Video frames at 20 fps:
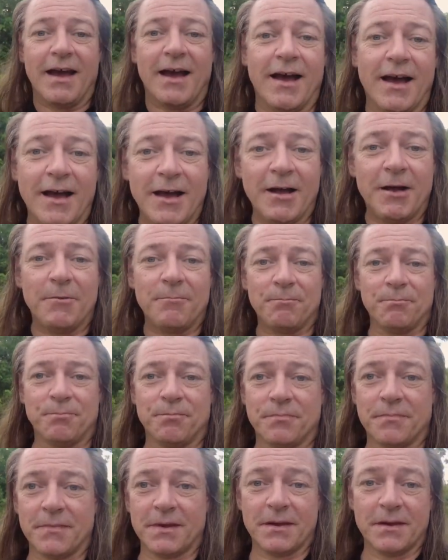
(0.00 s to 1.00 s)

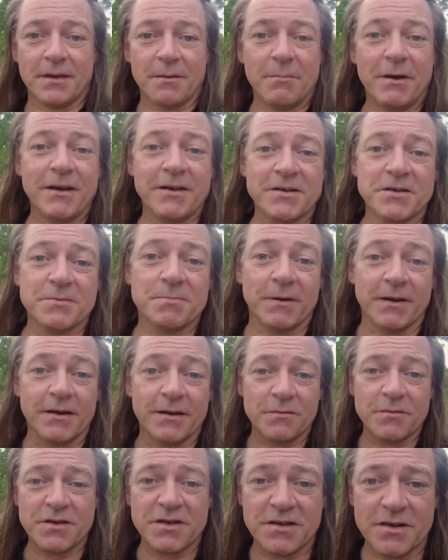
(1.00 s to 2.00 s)
The main
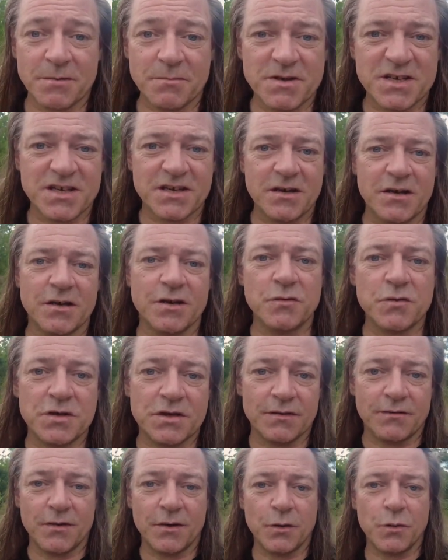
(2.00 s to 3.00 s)
speaker, was his name Zia
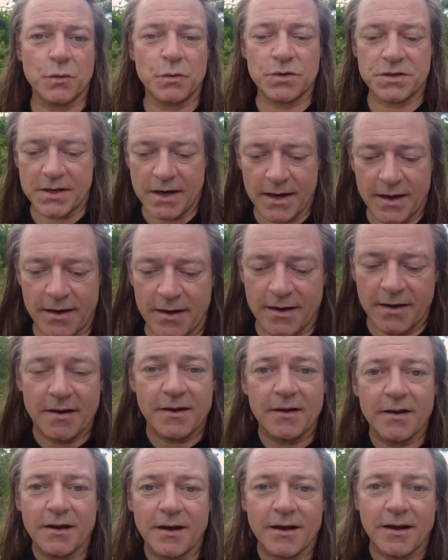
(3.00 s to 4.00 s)
Yusuf, who was a
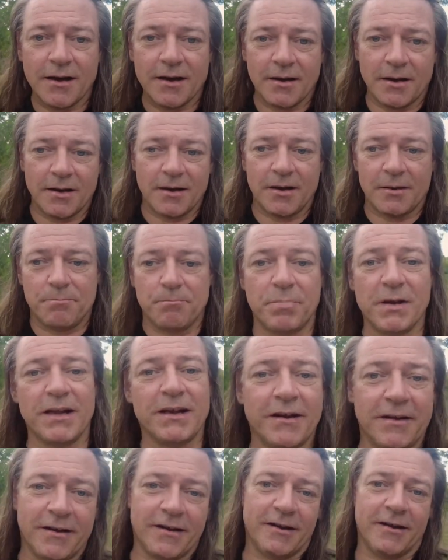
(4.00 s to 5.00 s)

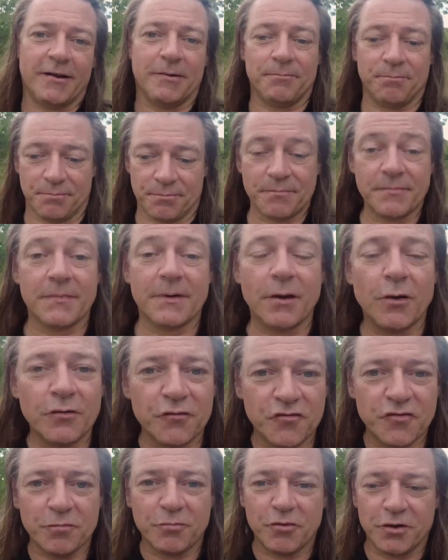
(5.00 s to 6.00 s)
billionaire
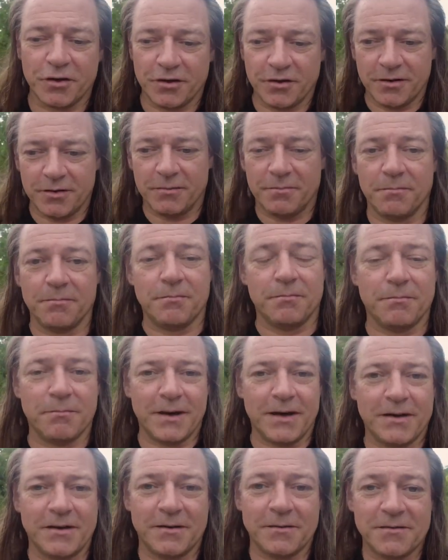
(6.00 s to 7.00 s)
entrepreneur,
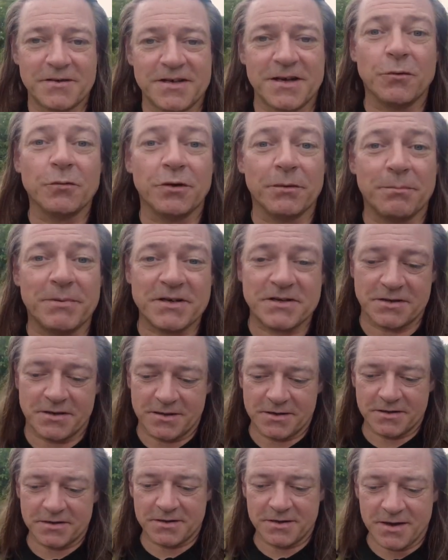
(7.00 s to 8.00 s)
made and sold a
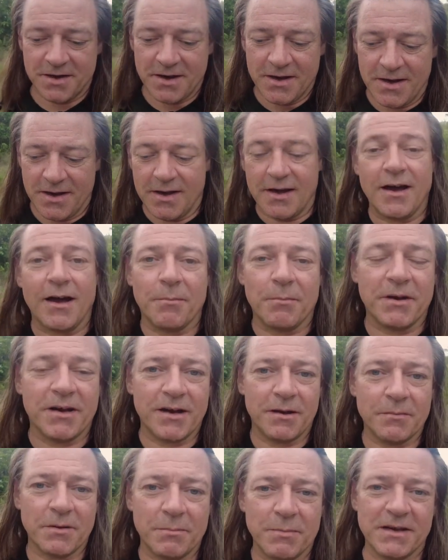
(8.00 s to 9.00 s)
business and
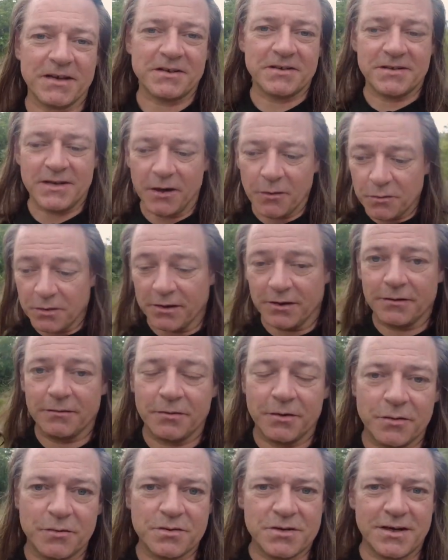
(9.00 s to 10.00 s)
became the biggest donor,
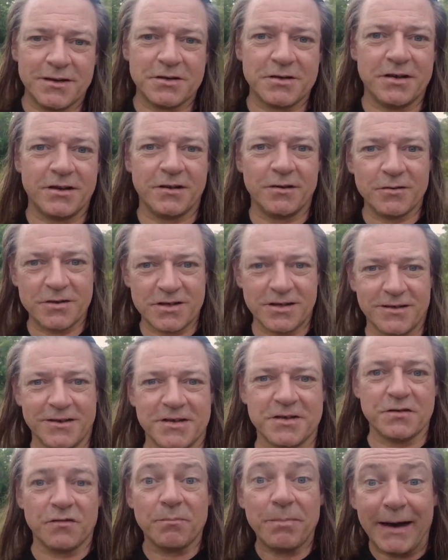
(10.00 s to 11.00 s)
who actually looks like
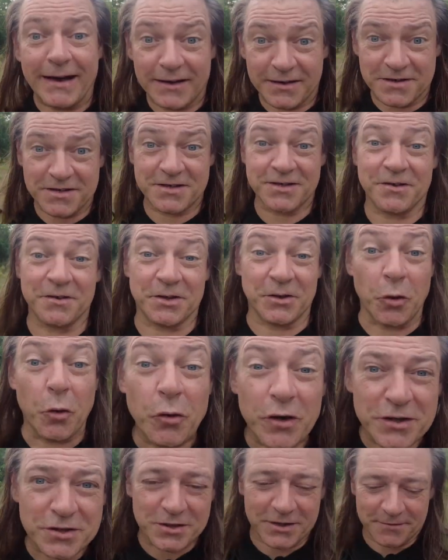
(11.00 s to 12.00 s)
he's of Pakistani
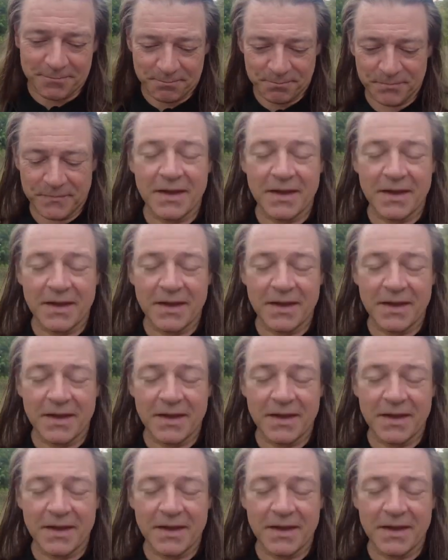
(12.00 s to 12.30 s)
origin,